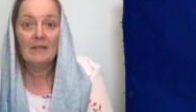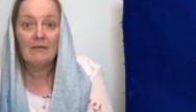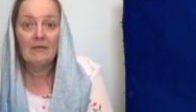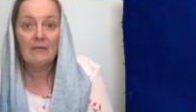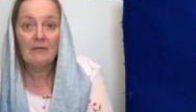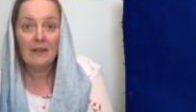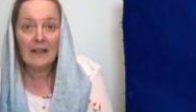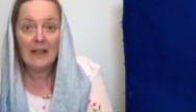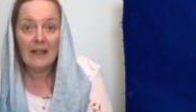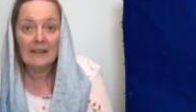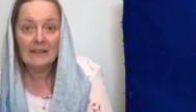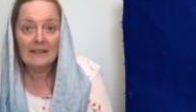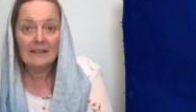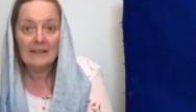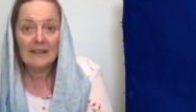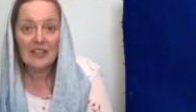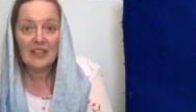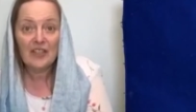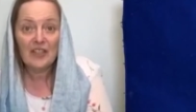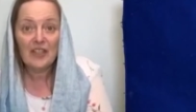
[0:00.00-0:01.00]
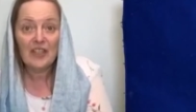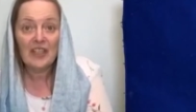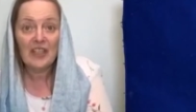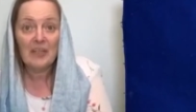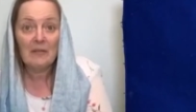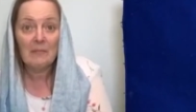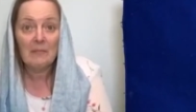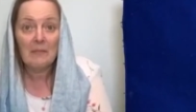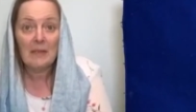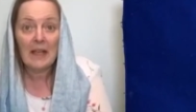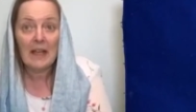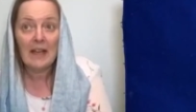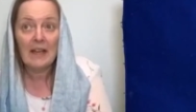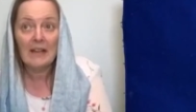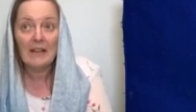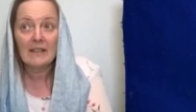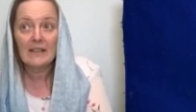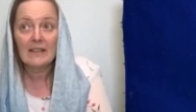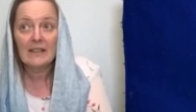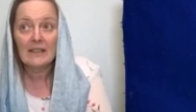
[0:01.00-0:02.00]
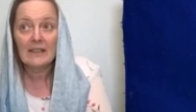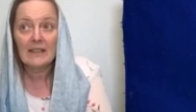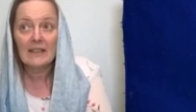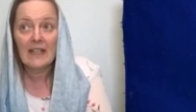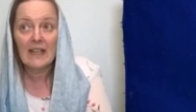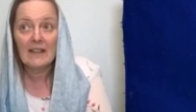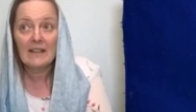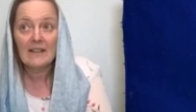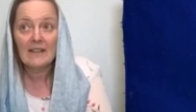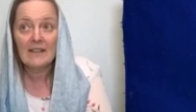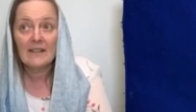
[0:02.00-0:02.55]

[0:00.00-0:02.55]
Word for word: finally she came back to the castle.